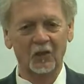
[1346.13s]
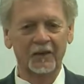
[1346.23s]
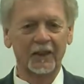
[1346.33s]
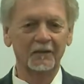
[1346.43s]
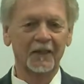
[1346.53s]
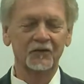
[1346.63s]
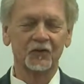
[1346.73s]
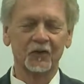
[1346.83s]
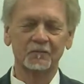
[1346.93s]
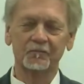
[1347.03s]
Okay, that's
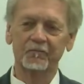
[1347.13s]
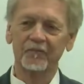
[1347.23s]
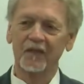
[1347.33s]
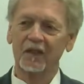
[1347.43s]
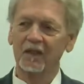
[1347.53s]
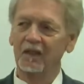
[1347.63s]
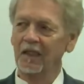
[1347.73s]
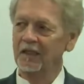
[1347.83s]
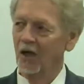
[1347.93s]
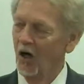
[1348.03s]
good.
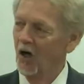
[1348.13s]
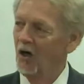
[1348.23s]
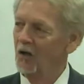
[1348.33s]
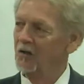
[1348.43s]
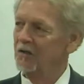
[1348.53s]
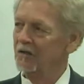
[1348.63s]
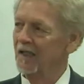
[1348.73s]
And all